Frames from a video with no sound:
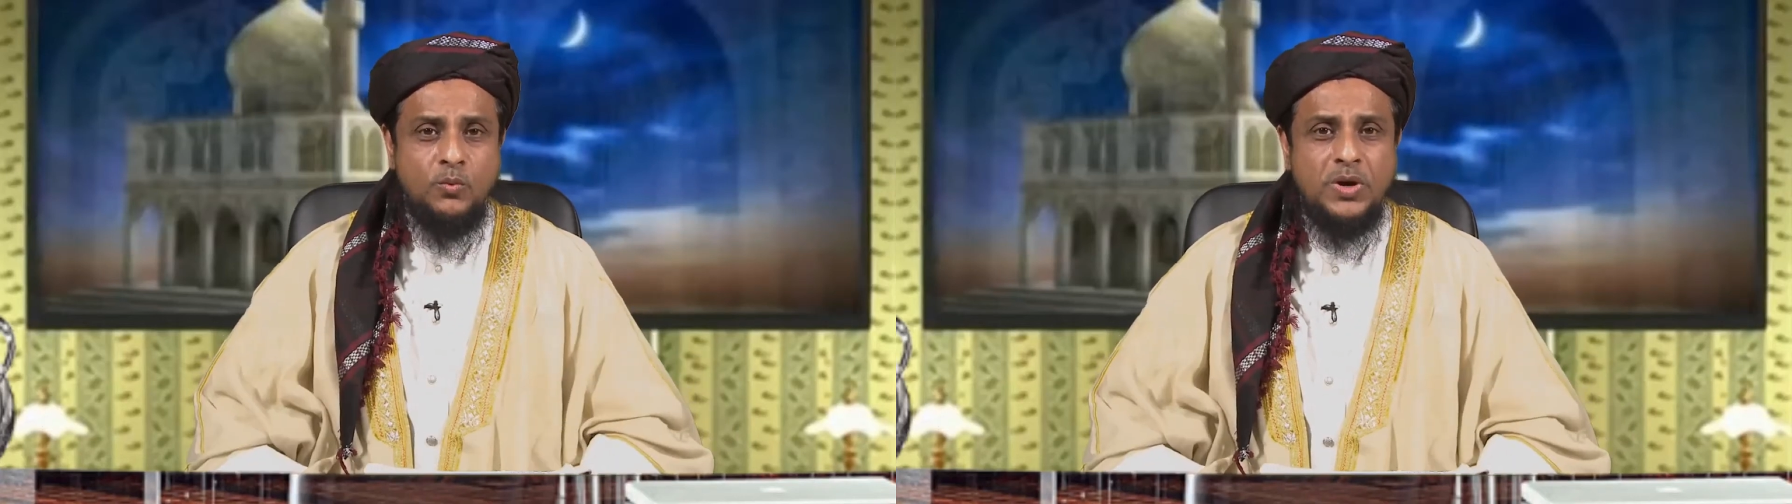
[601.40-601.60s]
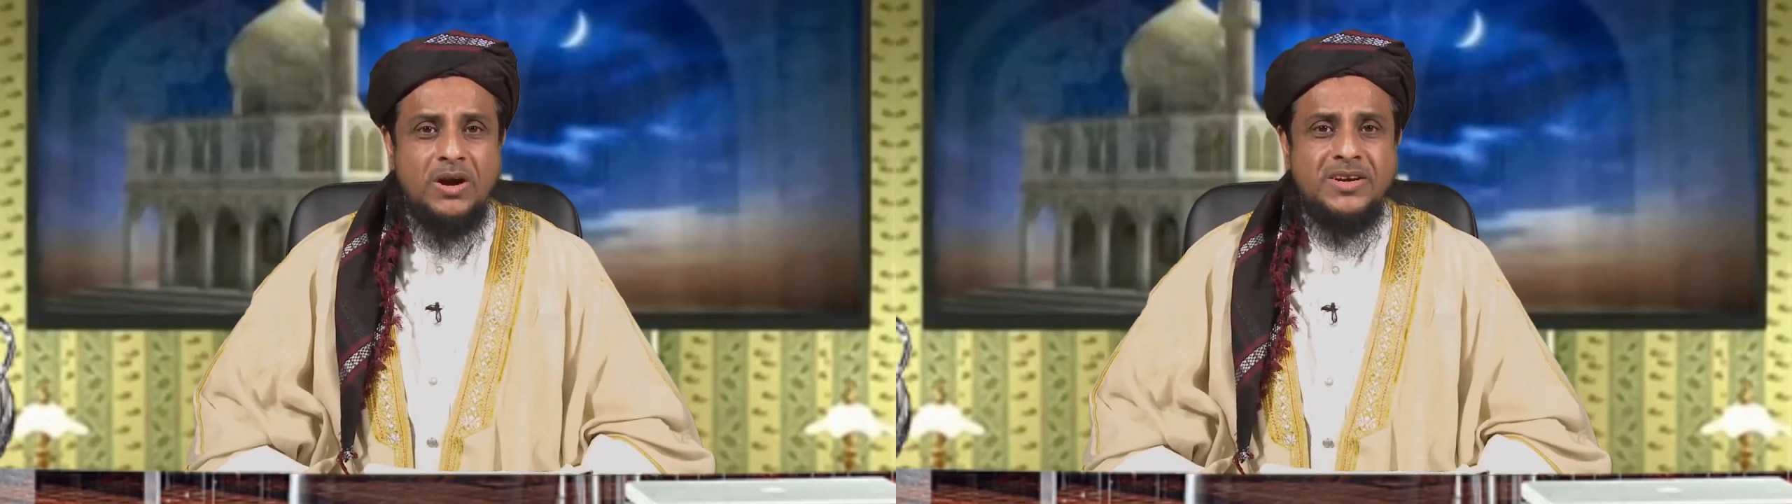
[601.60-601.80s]

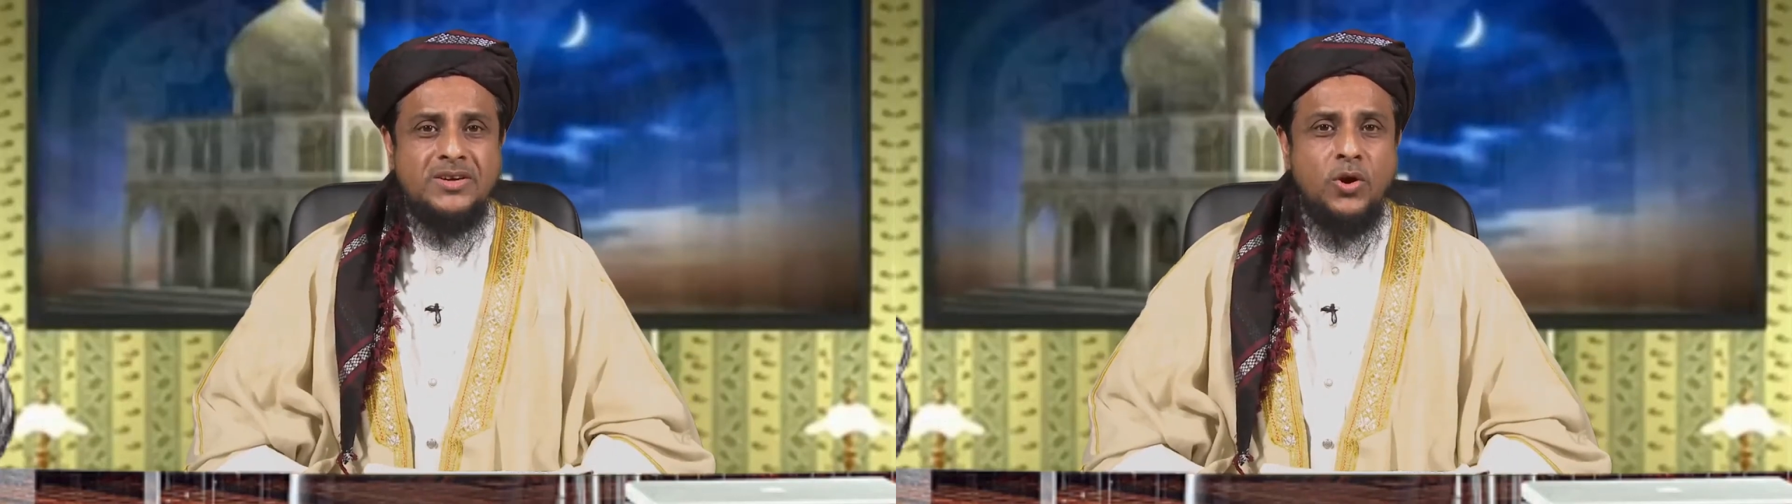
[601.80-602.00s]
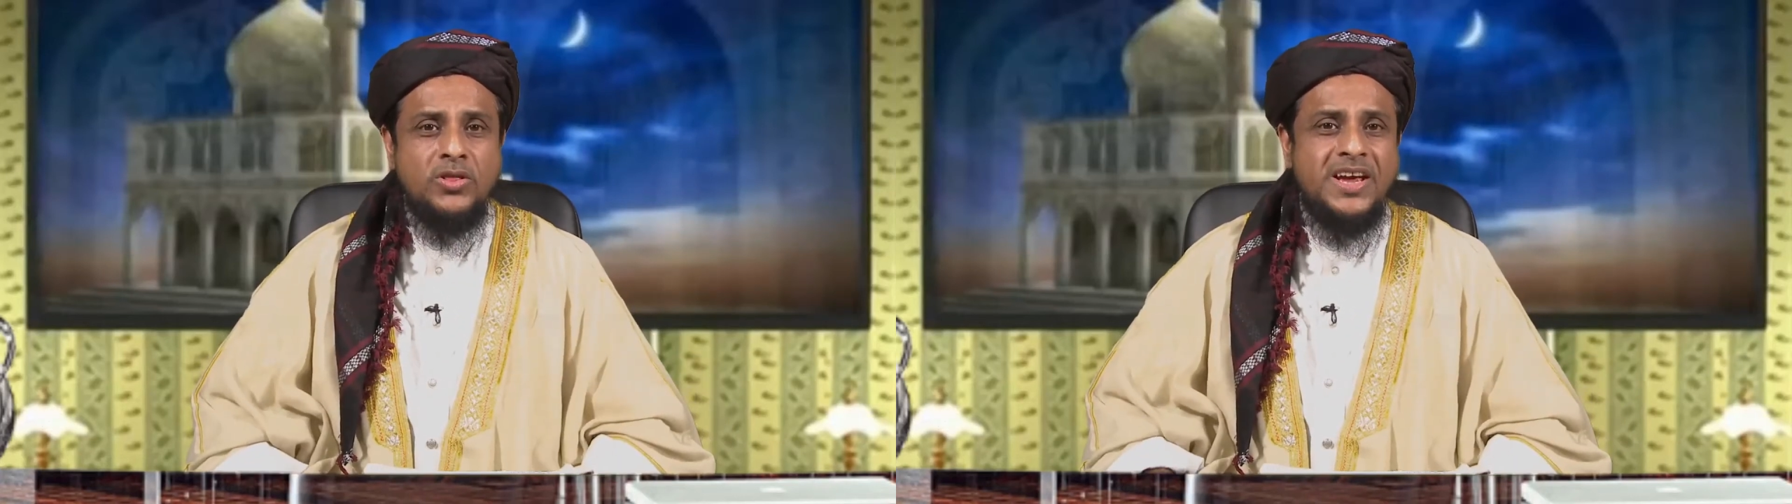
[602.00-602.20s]
we are
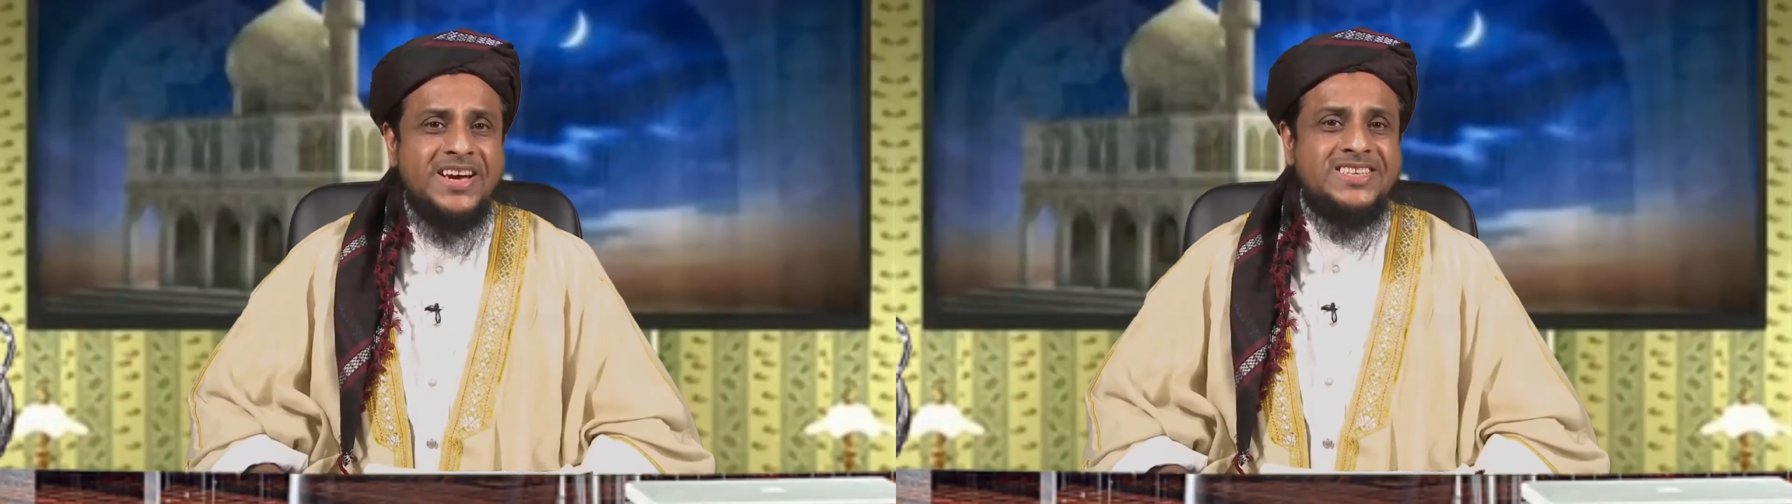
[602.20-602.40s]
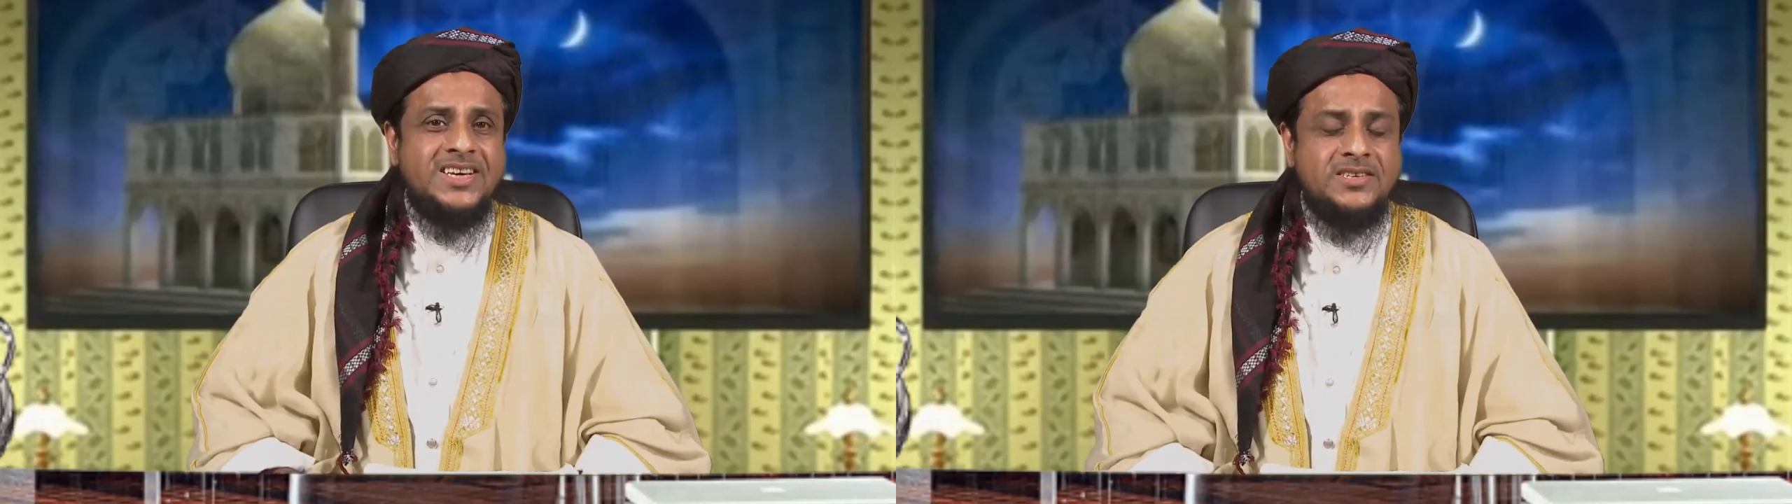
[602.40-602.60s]
in
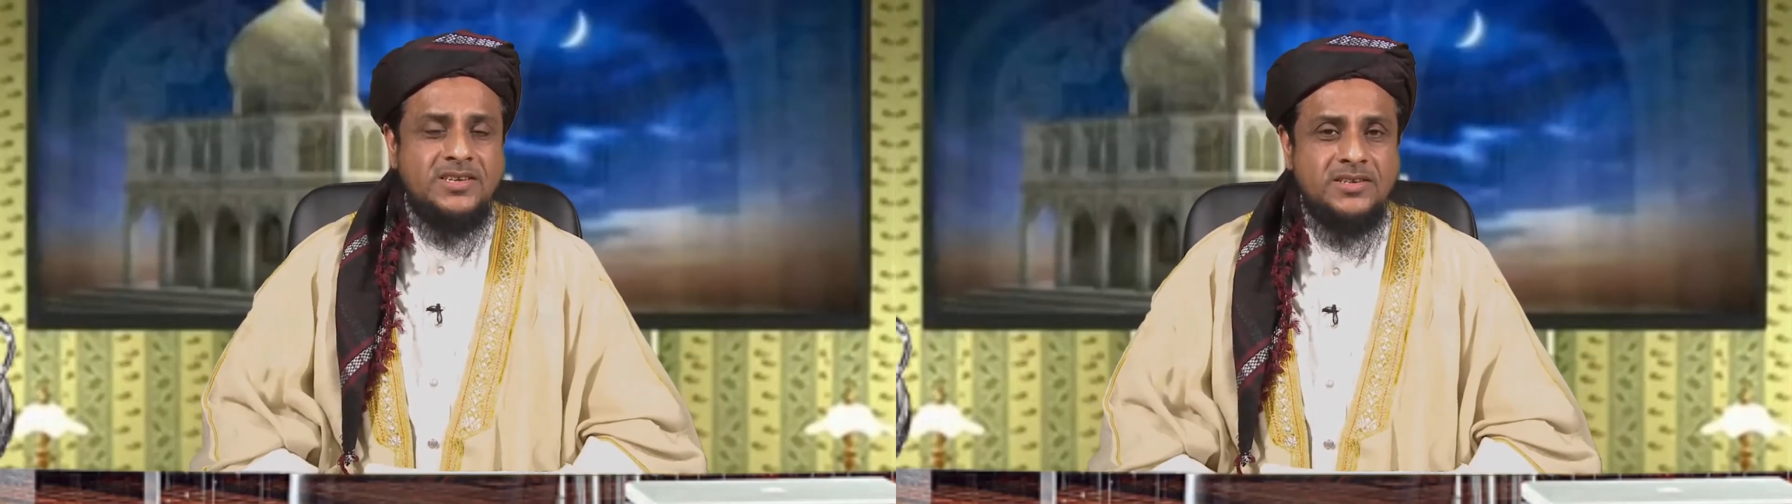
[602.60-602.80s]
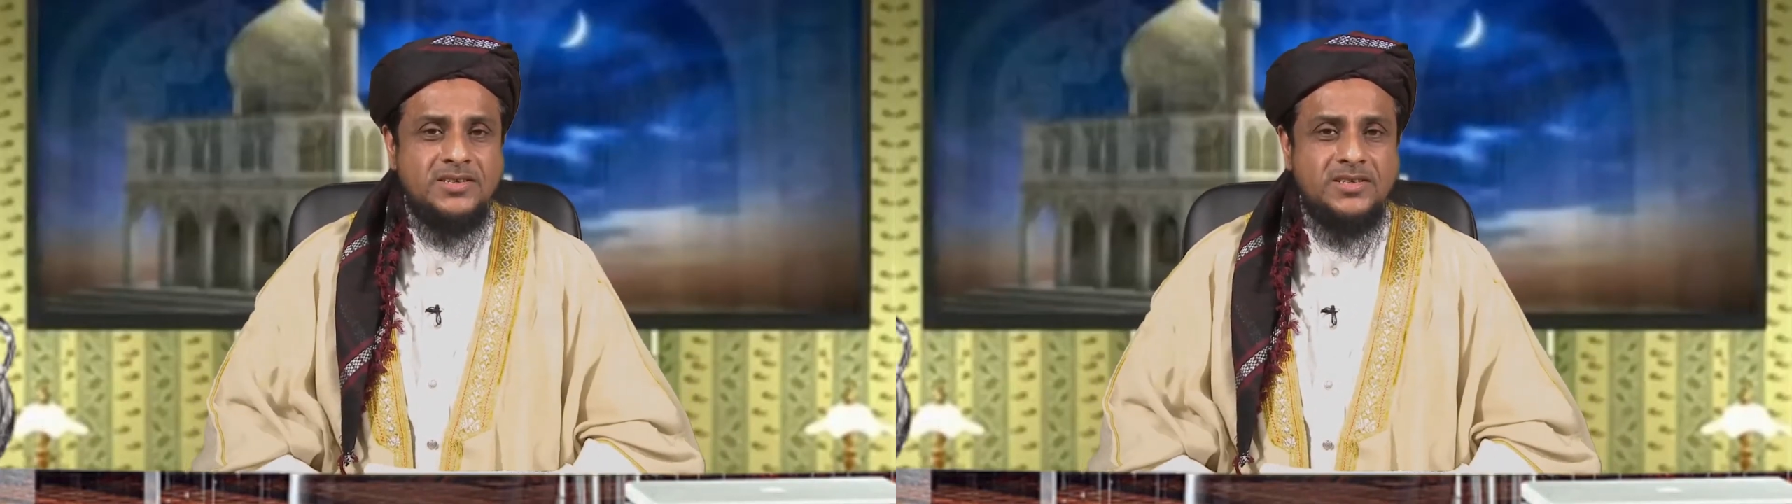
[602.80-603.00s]

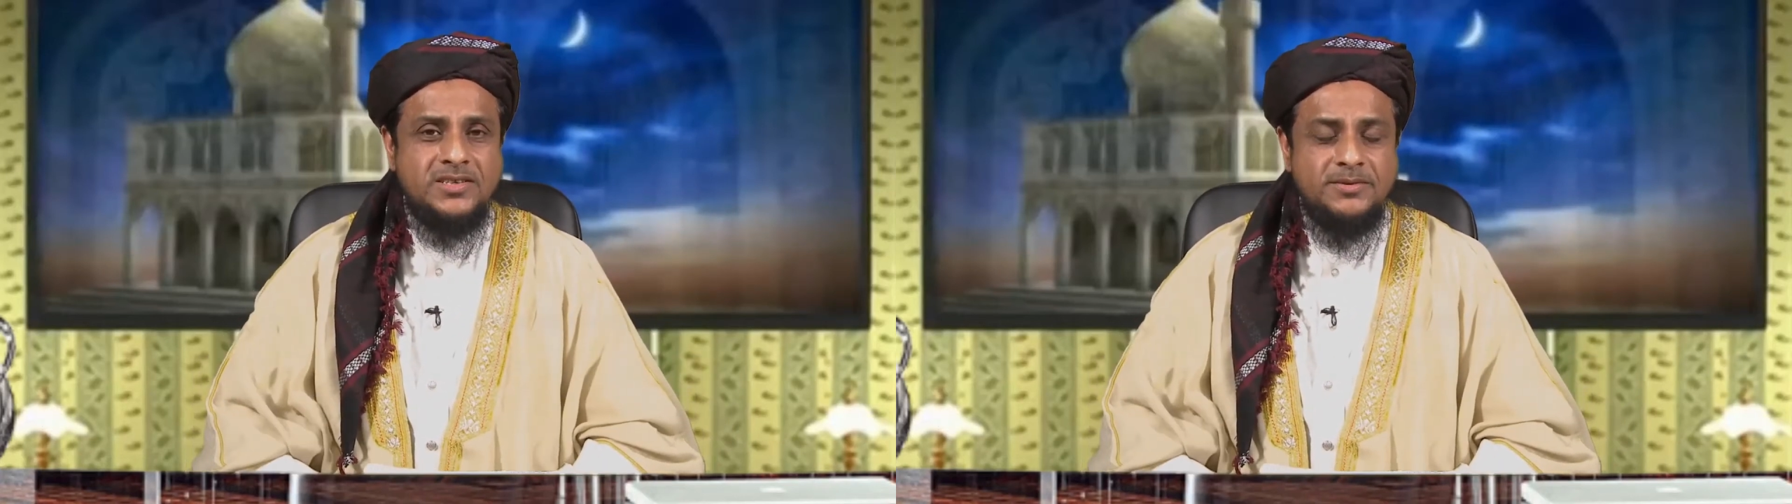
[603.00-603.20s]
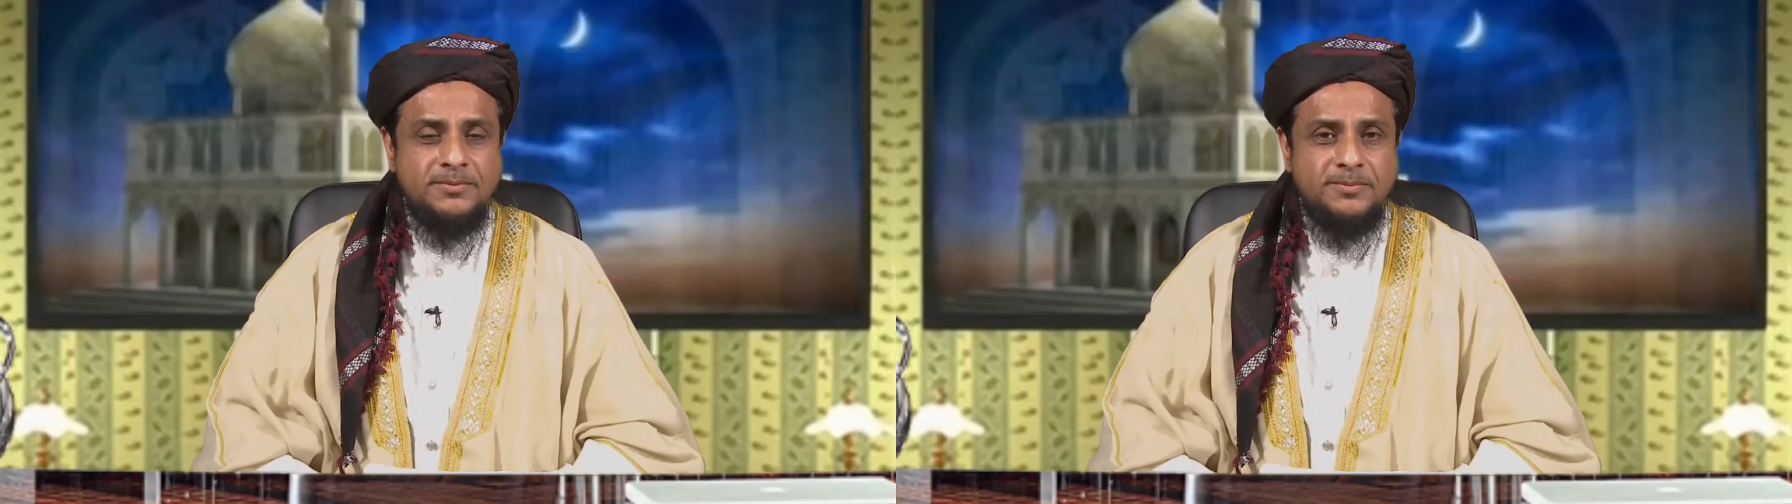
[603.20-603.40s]

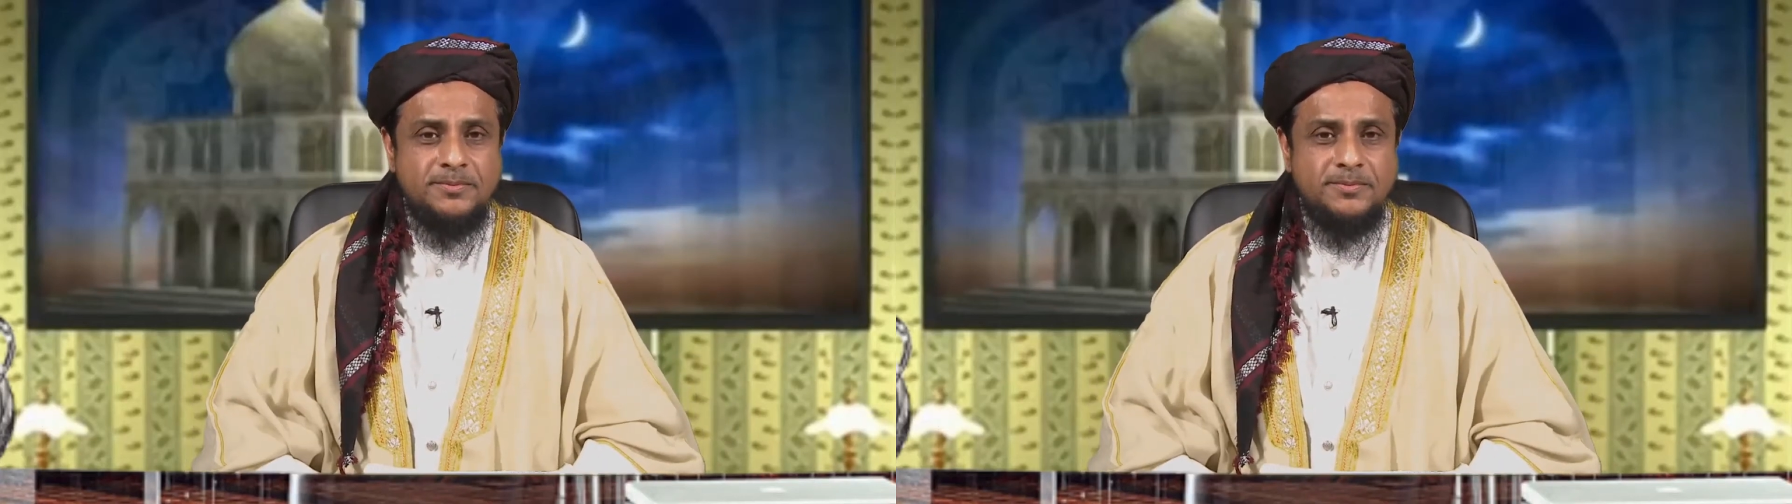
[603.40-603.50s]
non-existence.